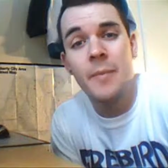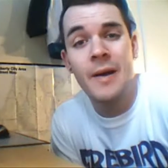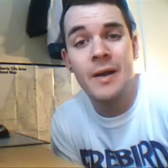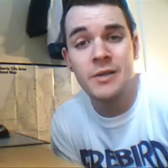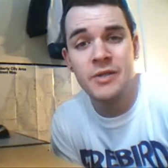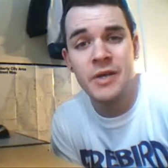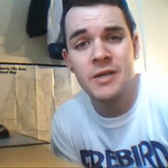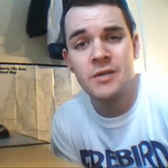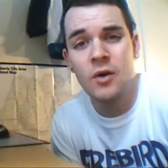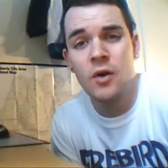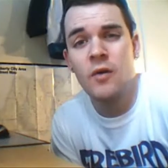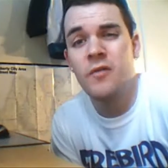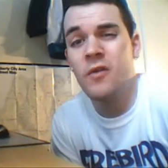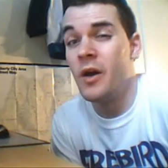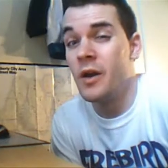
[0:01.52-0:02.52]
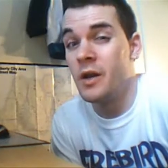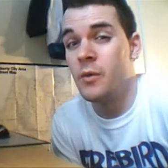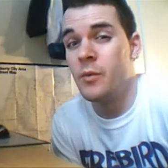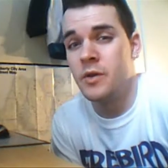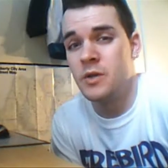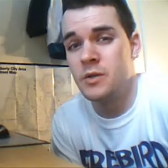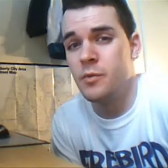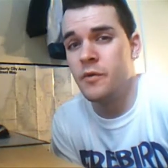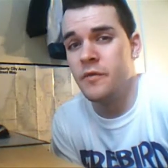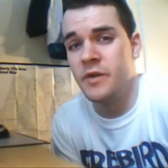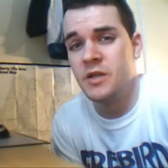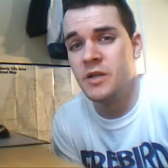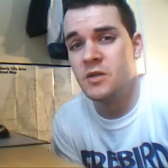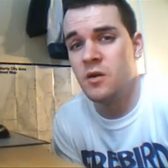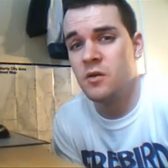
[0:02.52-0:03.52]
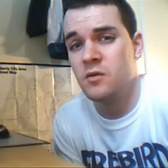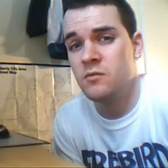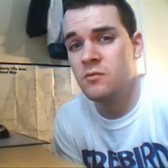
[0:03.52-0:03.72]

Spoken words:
pal Jazz got off lightly with his movie design.